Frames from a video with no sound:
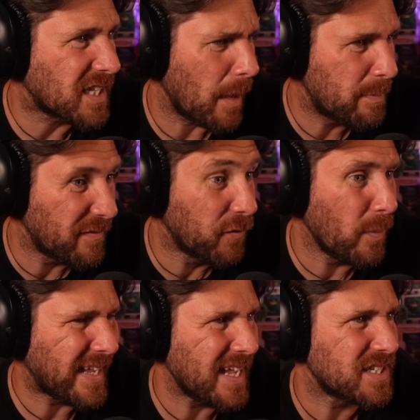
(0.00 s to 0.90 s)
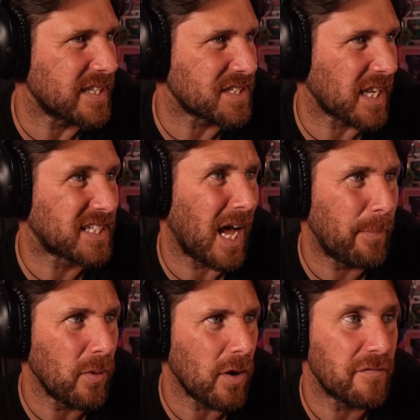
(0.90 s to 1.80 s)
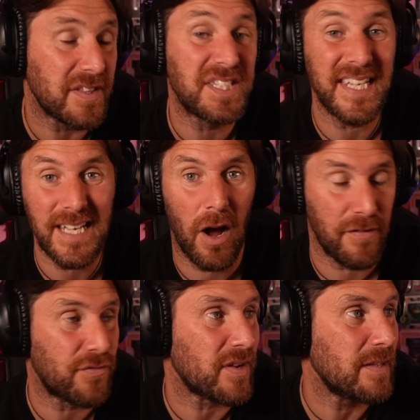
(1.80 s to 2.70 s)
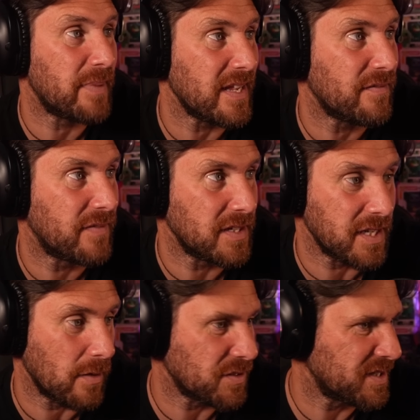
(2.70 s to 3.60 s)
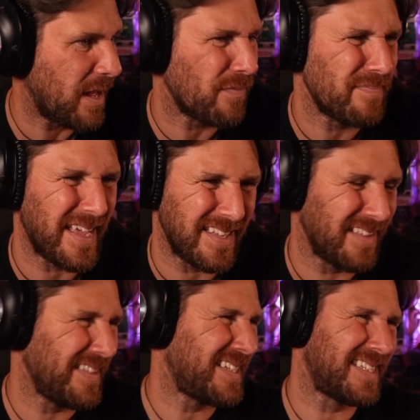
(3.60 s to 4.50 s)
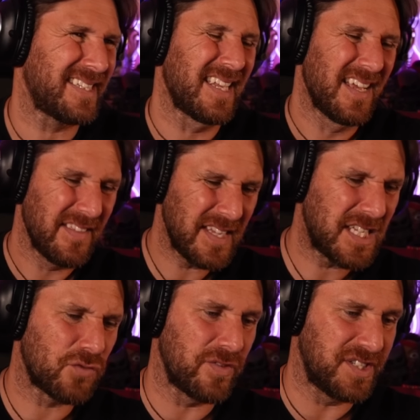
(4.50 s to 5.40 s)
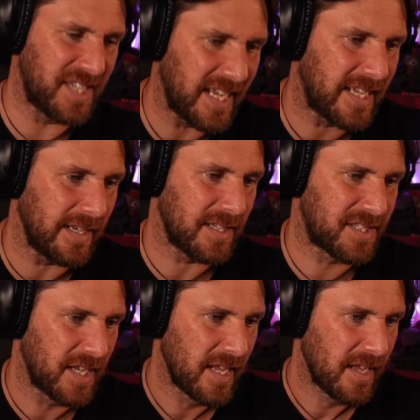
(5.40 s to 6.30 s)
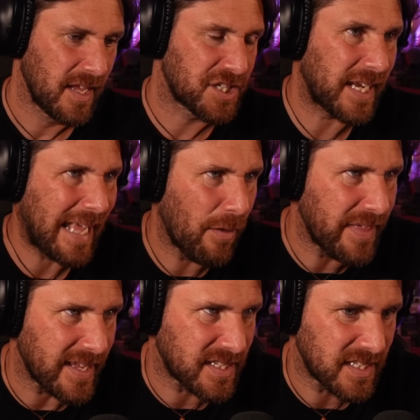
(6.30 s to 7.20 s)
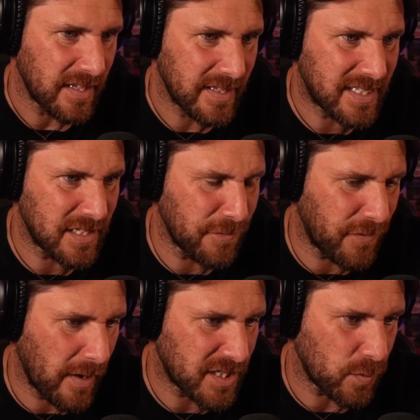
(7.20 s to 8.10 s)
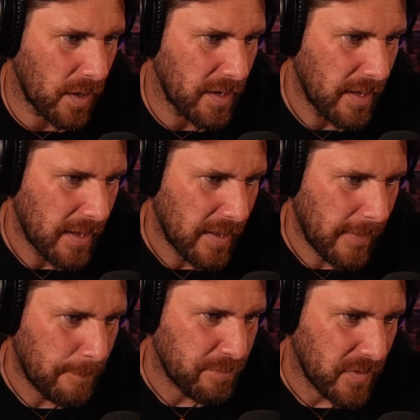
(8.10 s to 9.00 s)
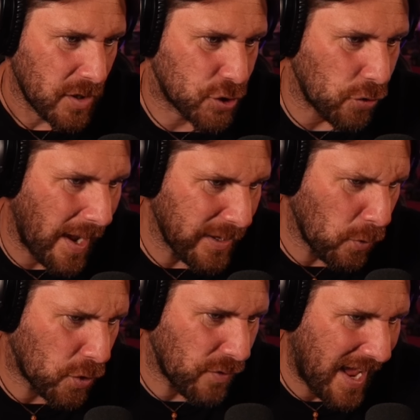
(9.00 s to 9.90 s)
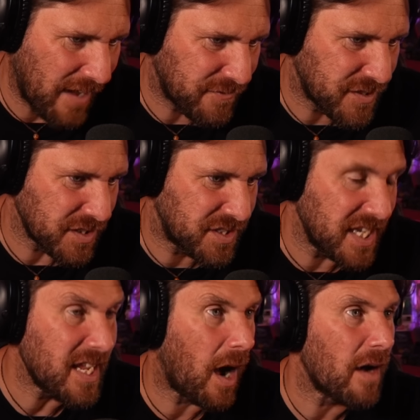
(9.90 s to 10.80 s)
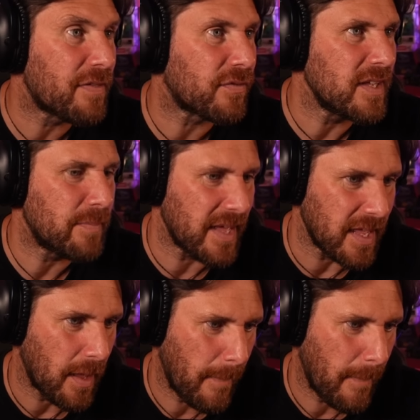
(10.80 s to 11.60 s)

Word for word: before we get into this, a couple of the TR3B videos. Now, mate, this is this is ridiculous. Check out this. This is the first one. Triangle Craft TR3B.